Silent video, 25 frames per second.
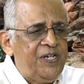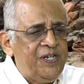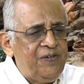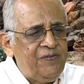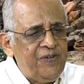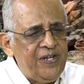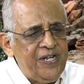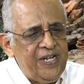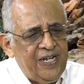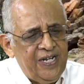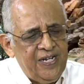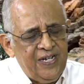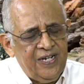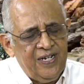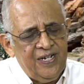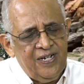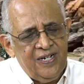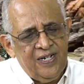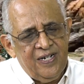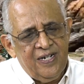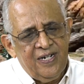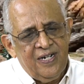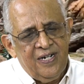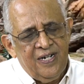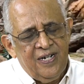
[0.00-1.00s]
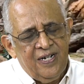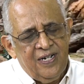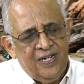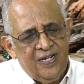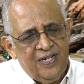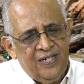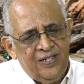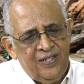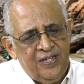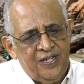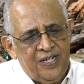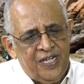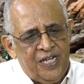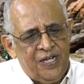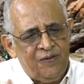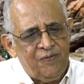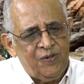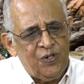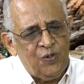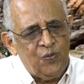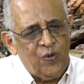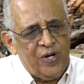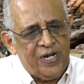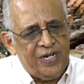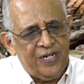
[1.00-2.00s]
away the
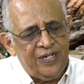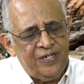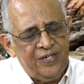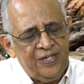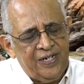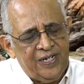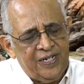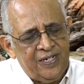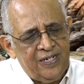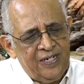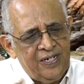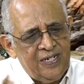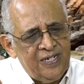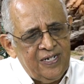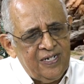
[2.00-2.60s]
evil one